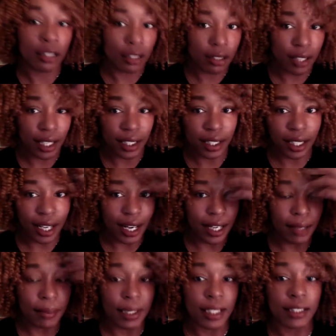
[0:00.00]
get that. I
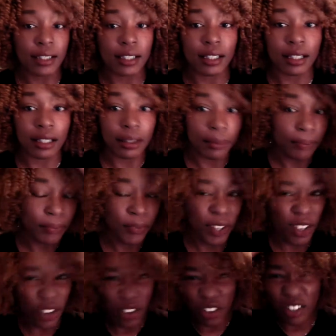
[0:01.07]
already messed it up.
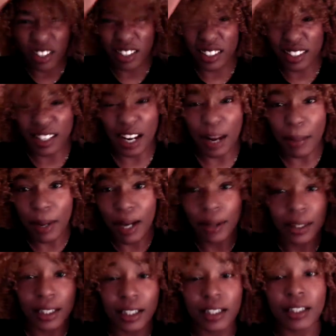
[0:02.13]
I
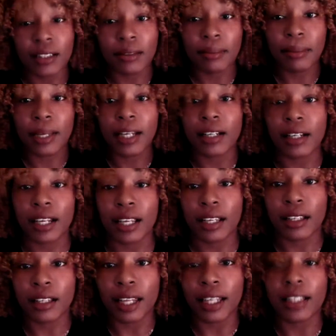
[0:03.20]
probably look better now
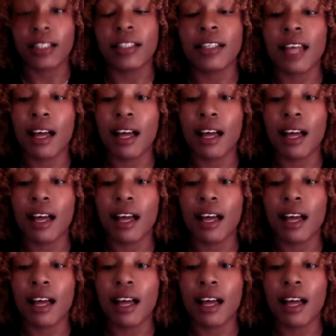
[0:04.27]
like the